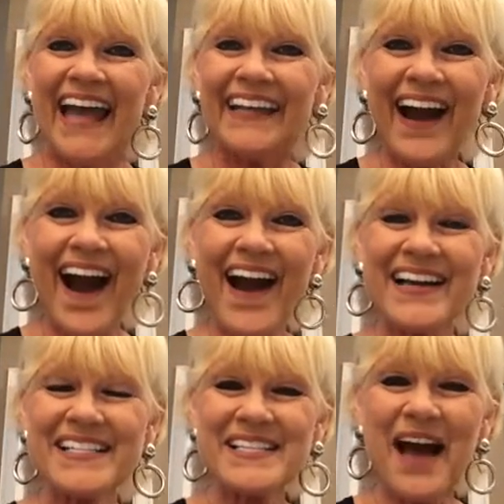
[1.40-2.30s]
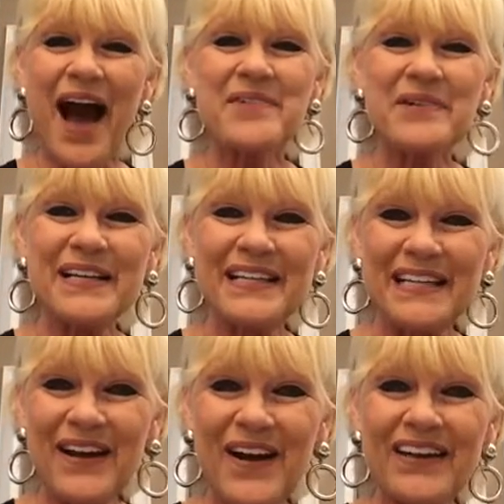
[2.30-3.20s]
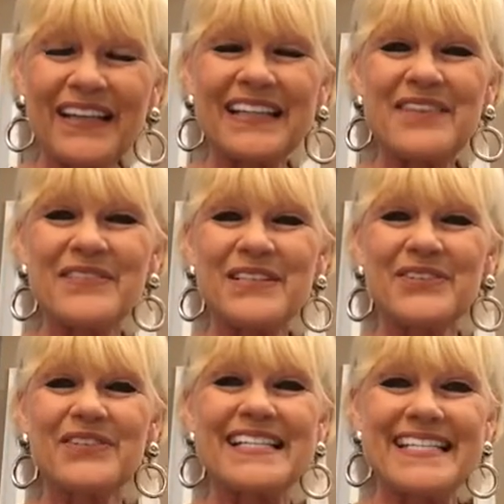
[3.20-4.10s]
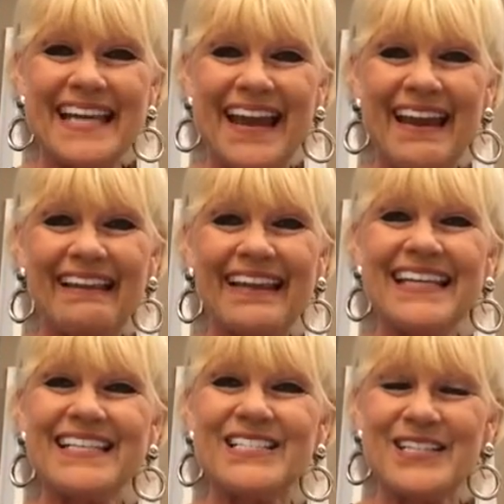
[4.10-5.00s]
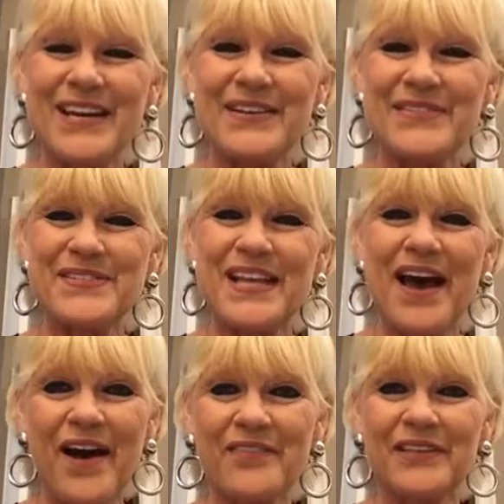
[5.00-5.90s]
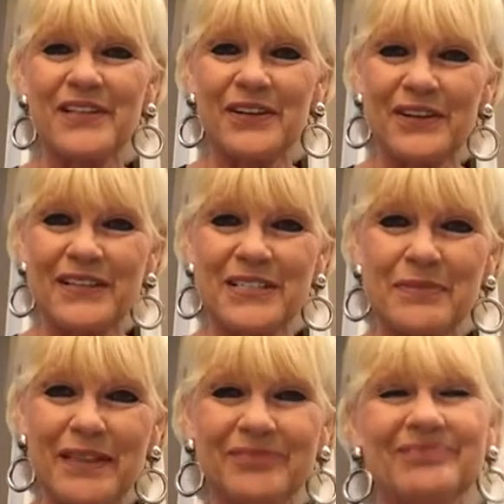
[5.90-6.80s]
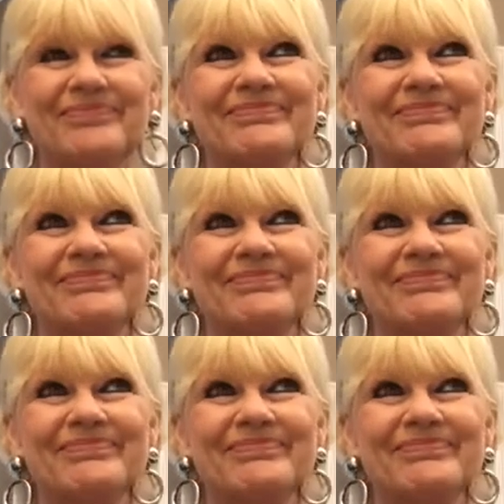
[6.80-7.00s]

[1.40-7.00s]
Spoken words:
Hey guys, I want to get on and give you your daily dose of encouragement.